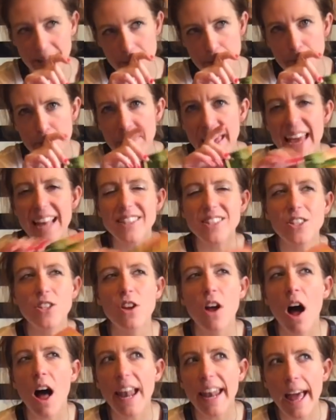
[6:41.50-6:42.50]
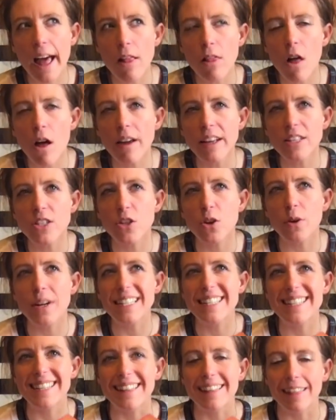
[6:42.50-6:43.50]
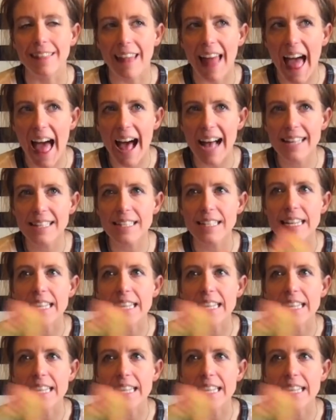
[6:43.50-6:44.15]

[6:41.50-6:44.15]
It's not how long it's going to last.